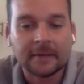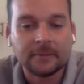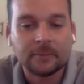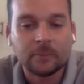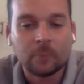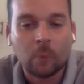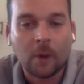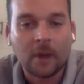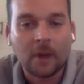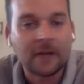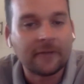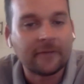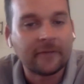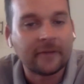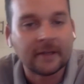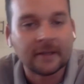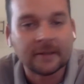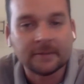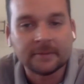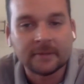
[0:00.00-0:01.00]
What if,
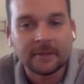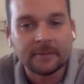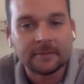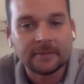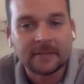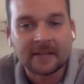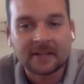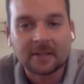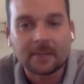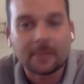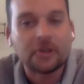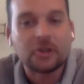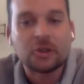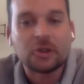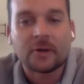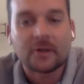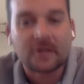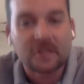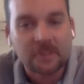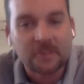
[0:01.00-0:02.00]
not to put
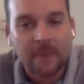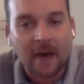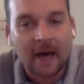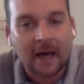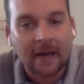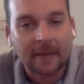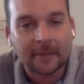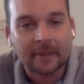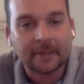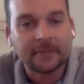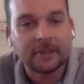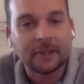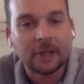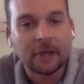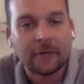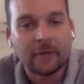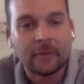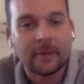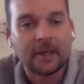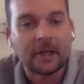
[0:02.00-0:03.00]
you on the spot, but
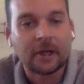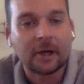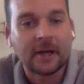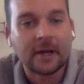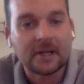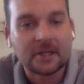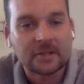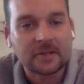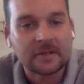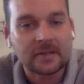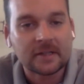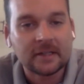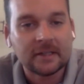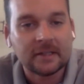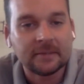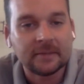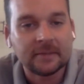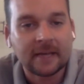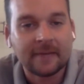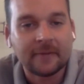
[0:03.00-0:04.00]
if a bigger
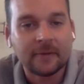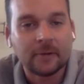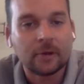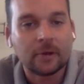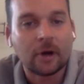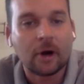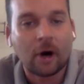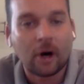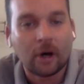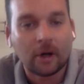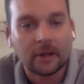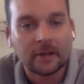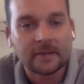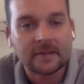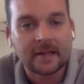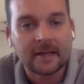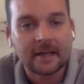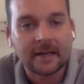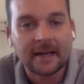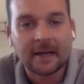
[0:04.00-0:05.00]
agency gave you a call and
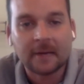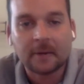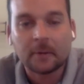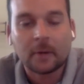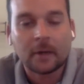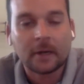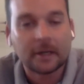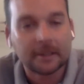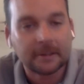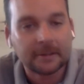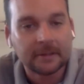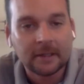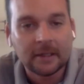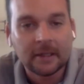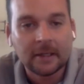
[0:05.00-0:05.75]
said, "Hey, we want to